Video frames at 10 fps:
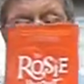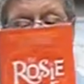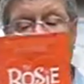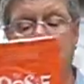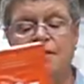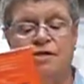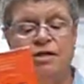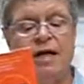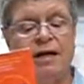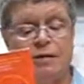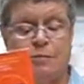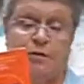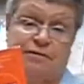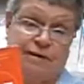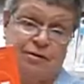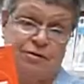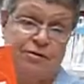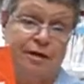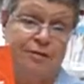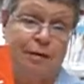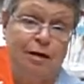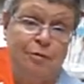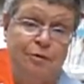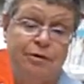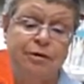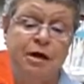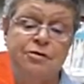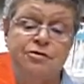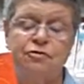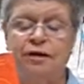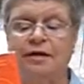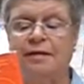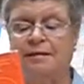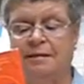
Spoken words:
who is a genetics professor in Melbourne, Australia.